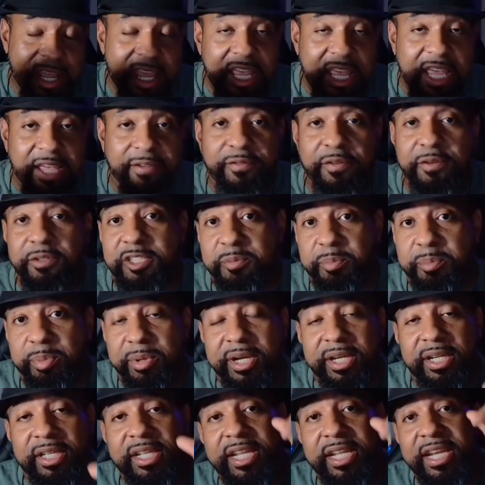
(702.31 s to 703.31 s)
if you
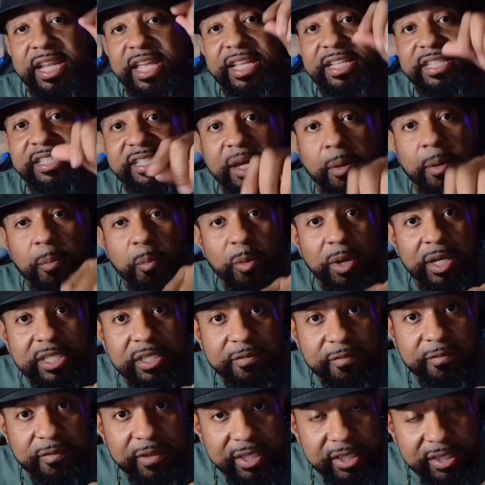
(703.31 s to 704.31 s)
sprinkle it in someone's
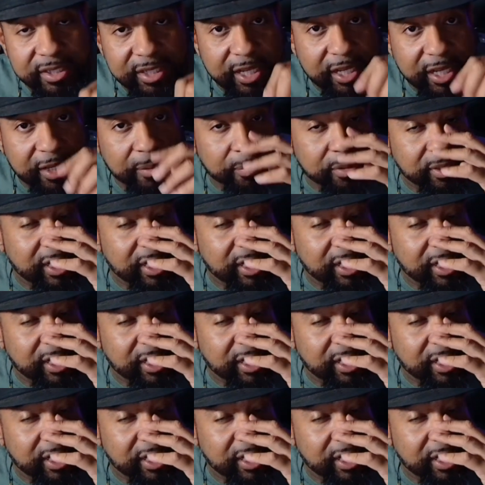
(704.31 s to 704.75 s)
footsteps